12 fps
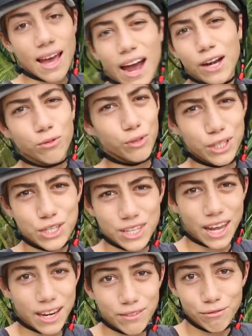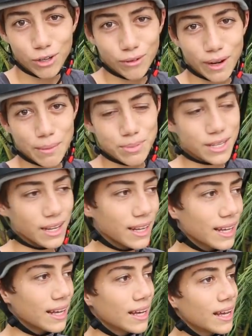I don't really skate vert ramps,
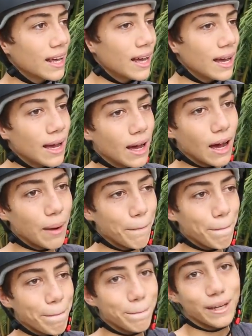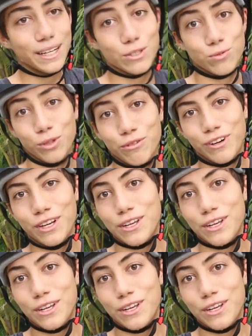but it's really fun.